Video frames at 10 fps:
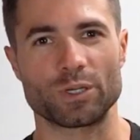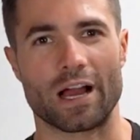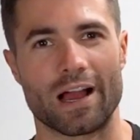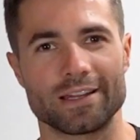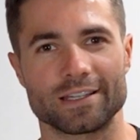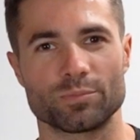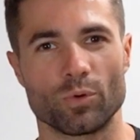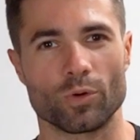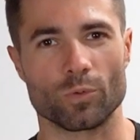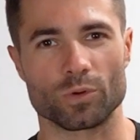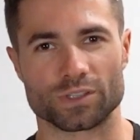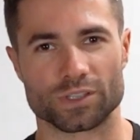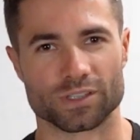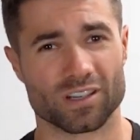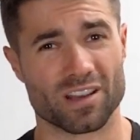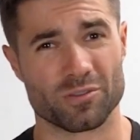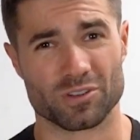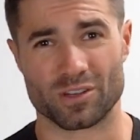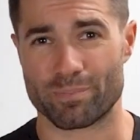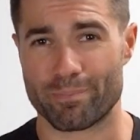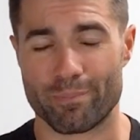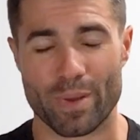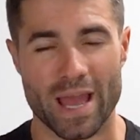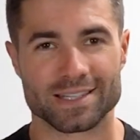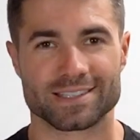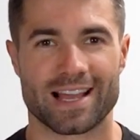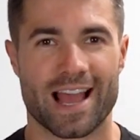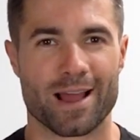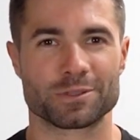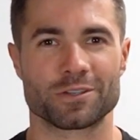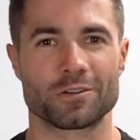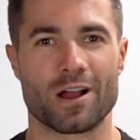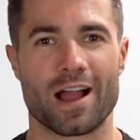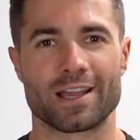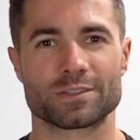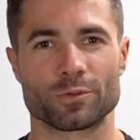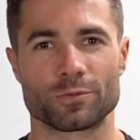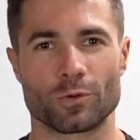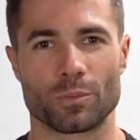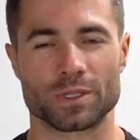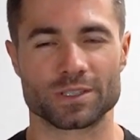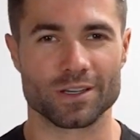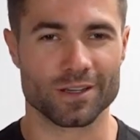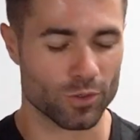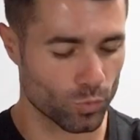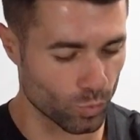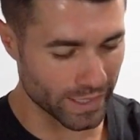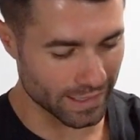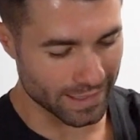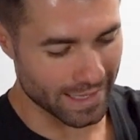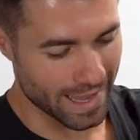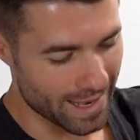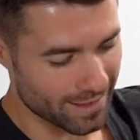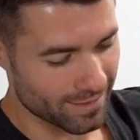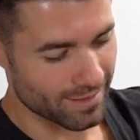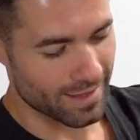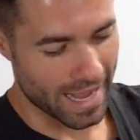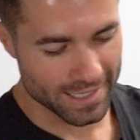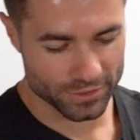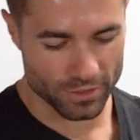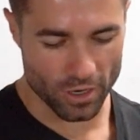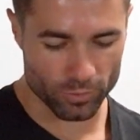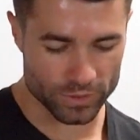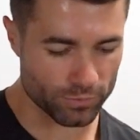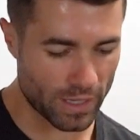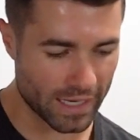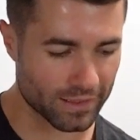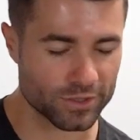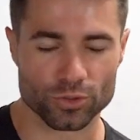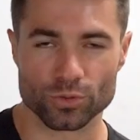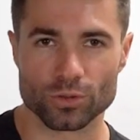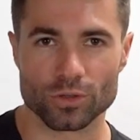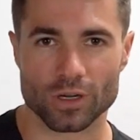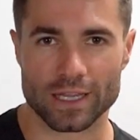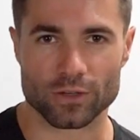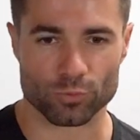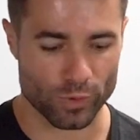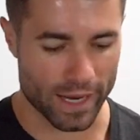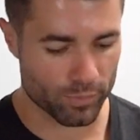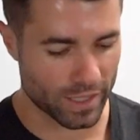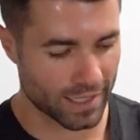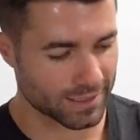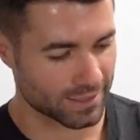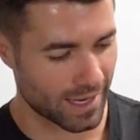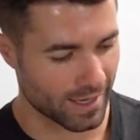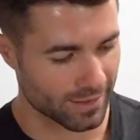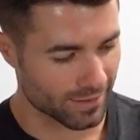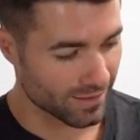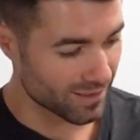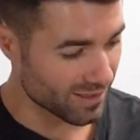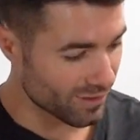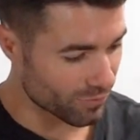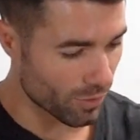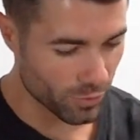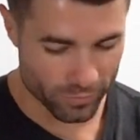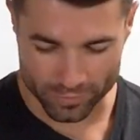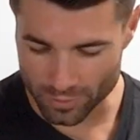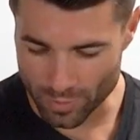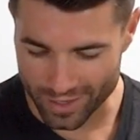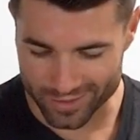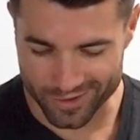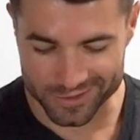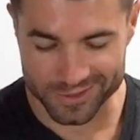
behind this board was just to get the best, absolute highest performance we could get. As you know, we do make the Dual and the Rampage, and from your feedback, you know,